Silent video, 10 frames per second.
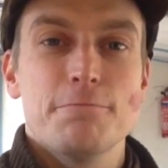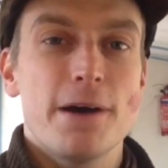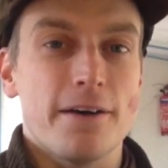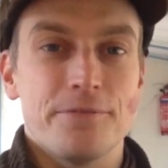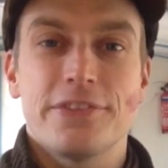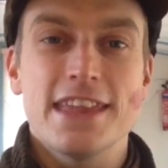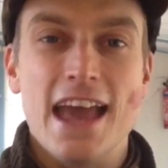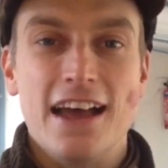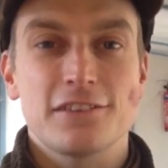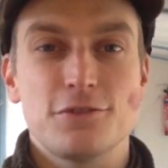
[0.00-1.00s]
But
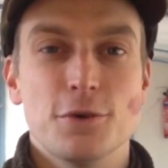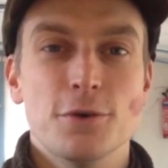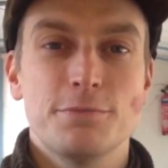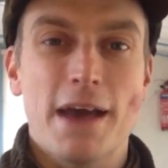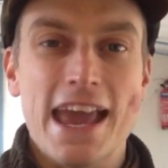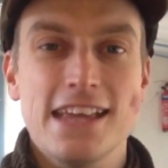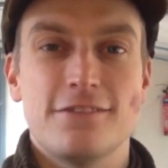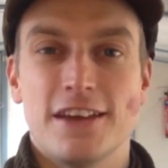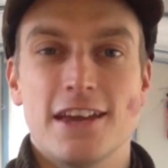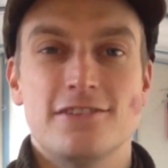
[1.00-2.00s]
the actual
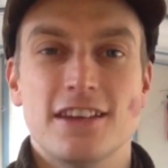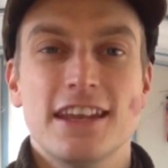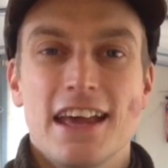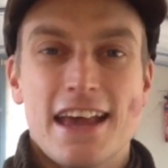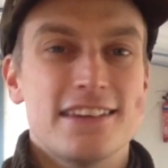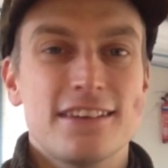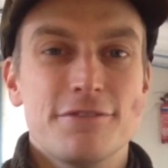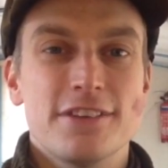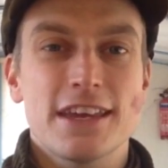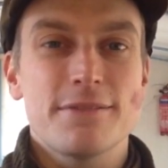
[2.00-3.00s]
paid version is
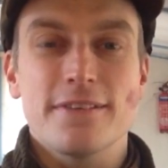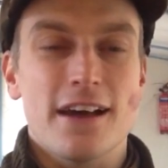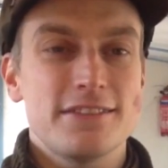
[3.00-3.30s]
something like about,